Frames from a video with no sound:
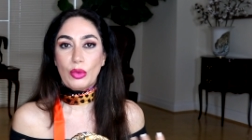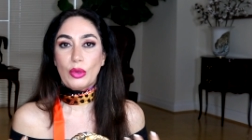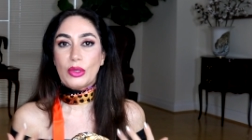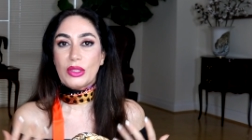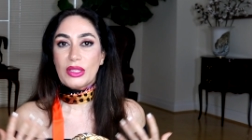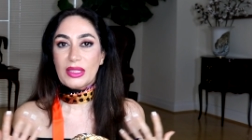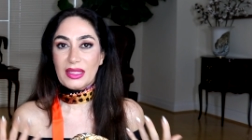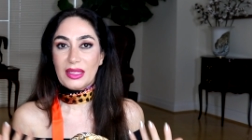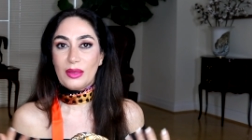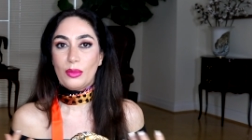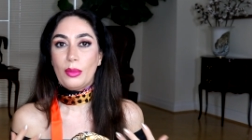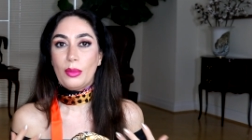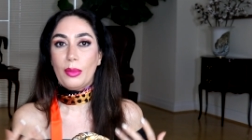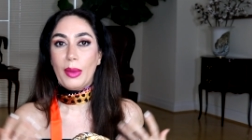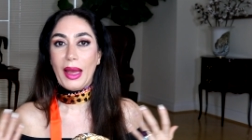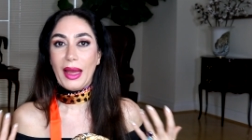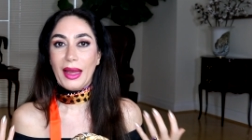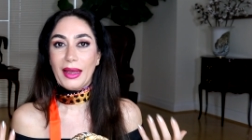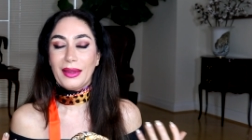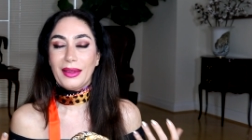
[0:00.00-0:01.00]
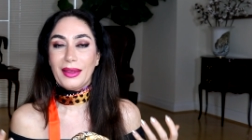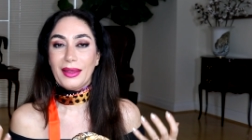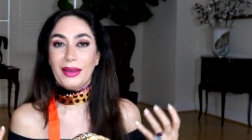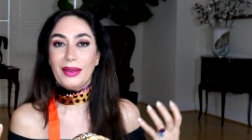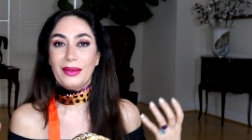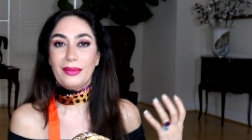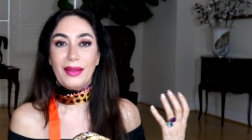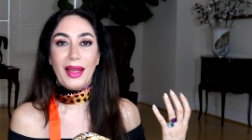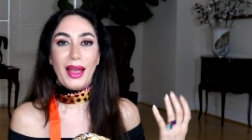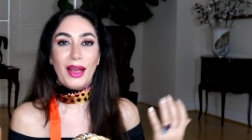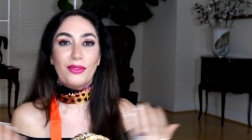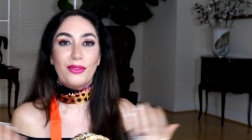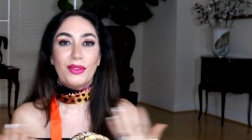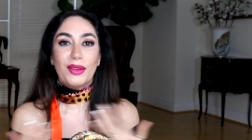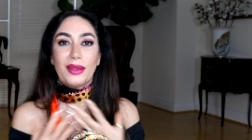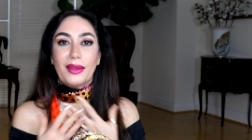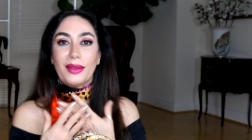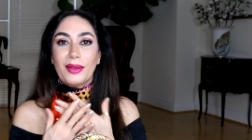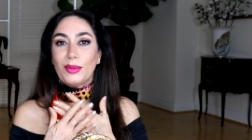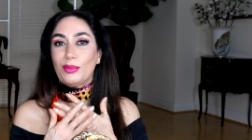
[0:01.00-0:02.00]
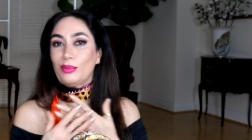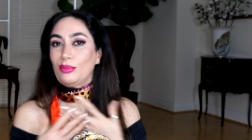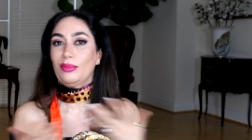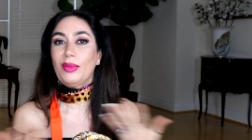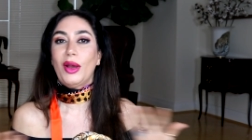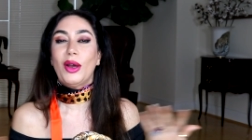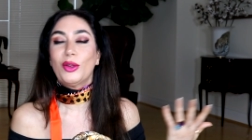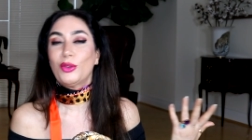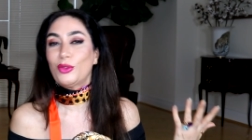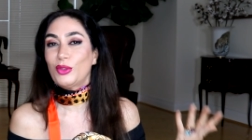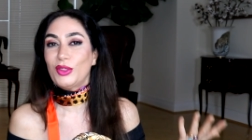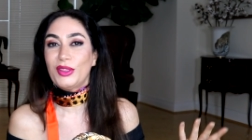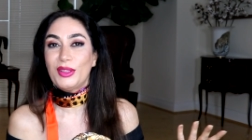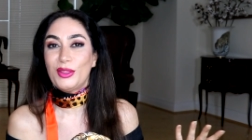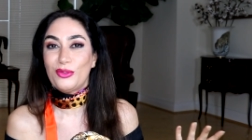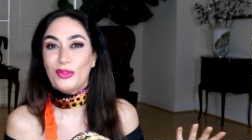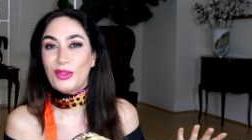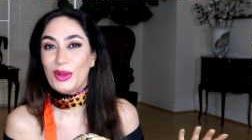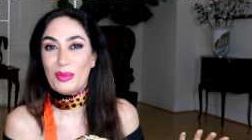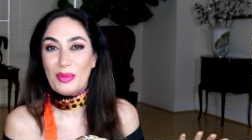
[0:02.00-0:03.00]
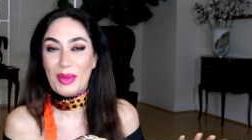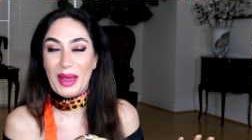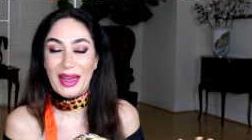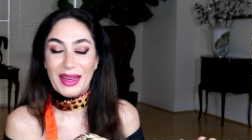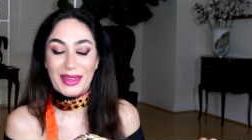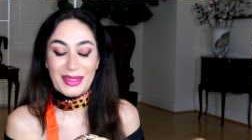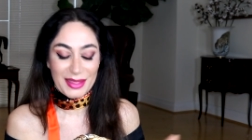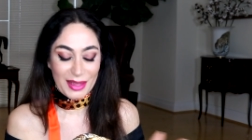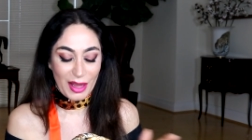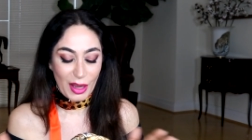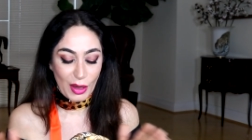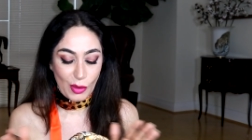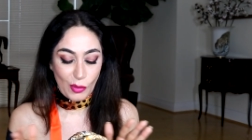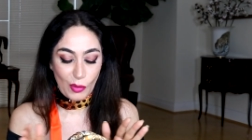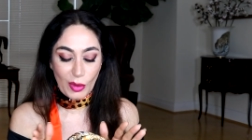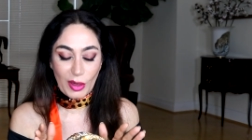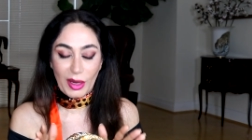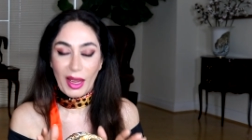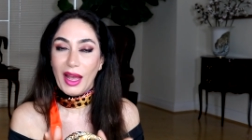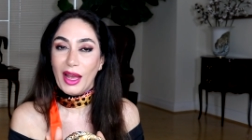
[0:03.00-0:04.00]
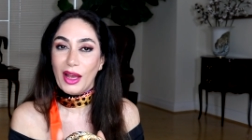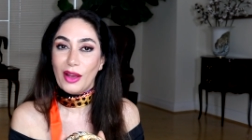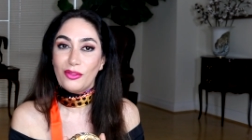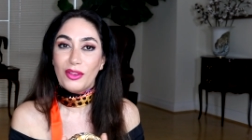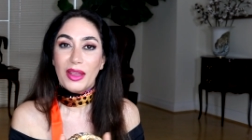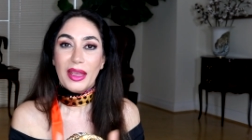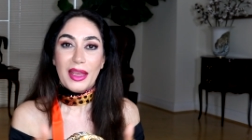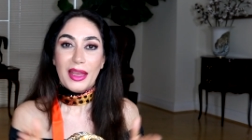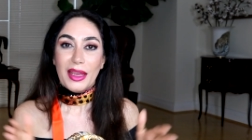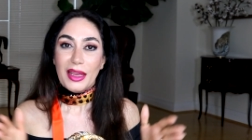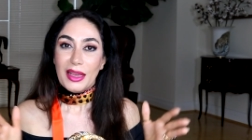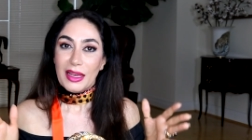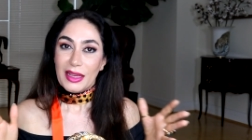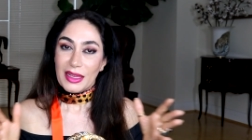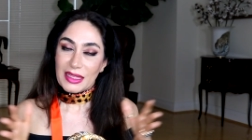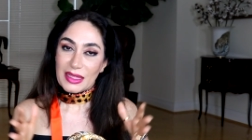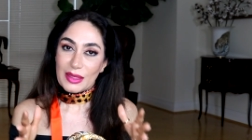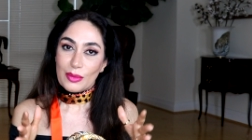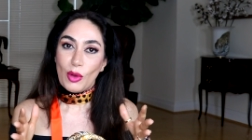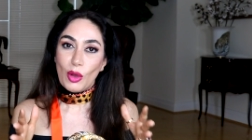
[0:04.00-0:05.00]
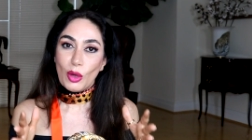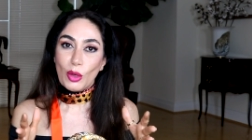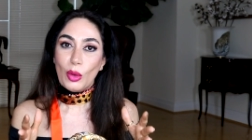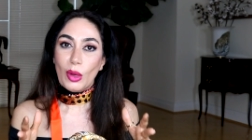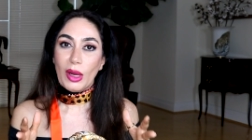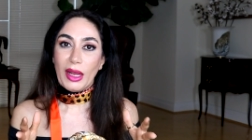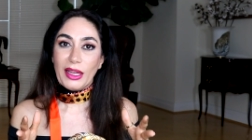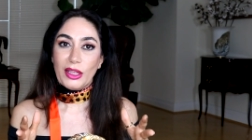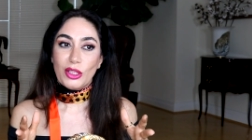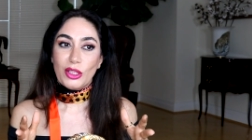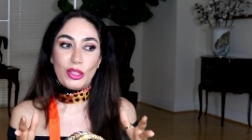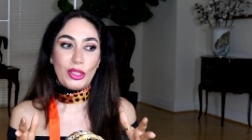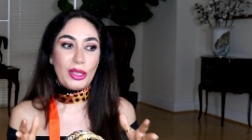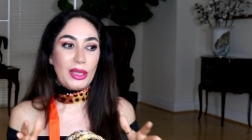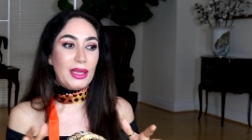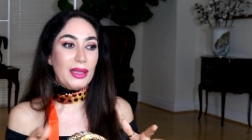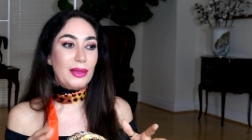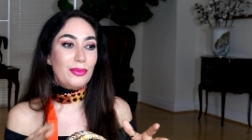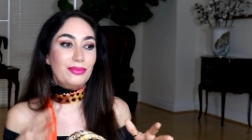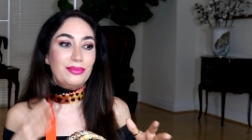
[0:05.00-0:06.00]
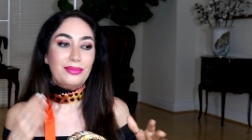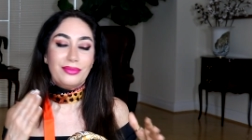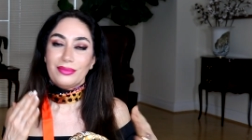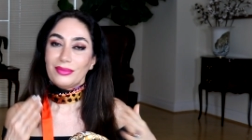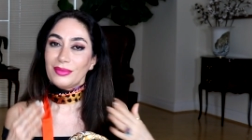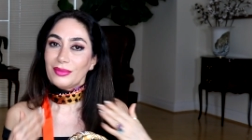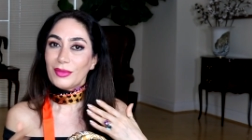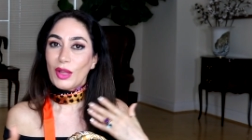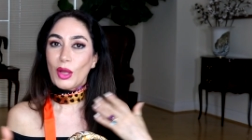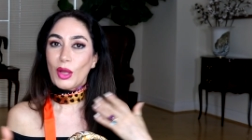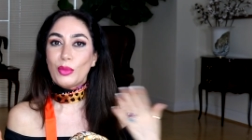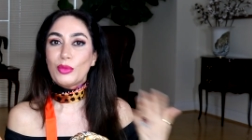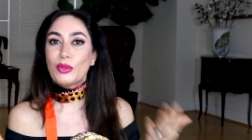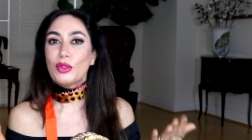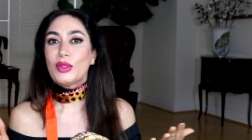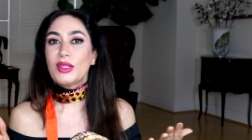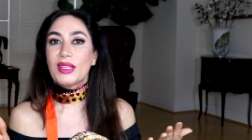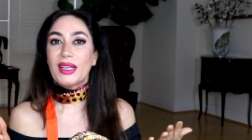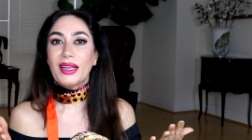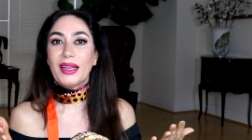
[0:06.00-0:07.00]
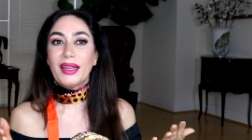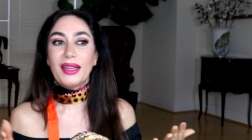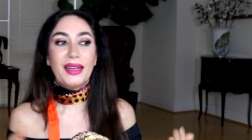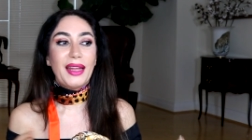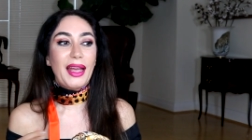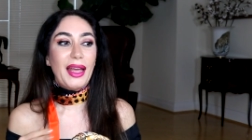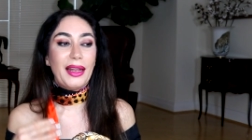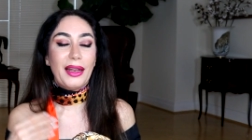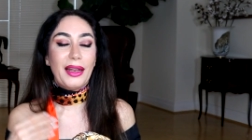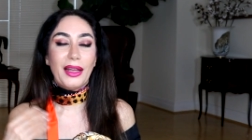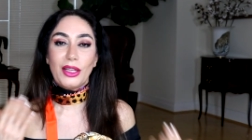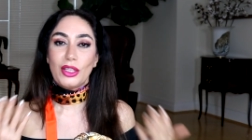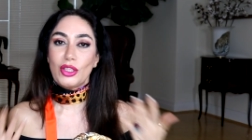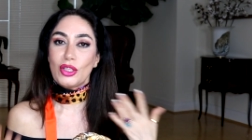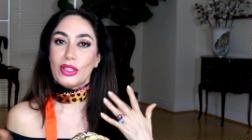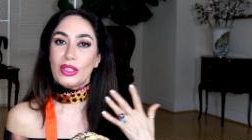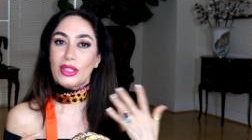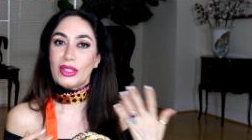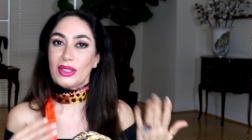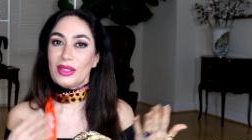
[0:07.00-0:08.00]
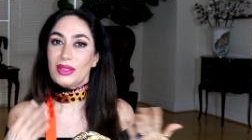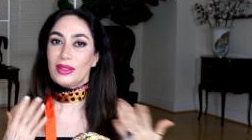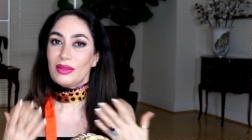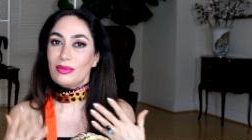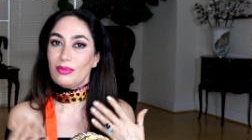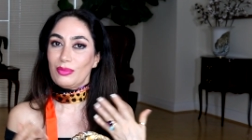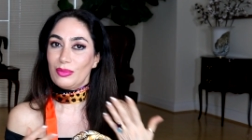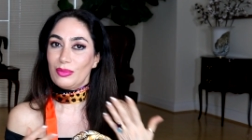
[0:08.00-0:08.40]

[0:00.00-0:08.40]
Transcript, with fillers: purchasing bag and have a hundred different bags. I want to have a small collection up to 10 and I just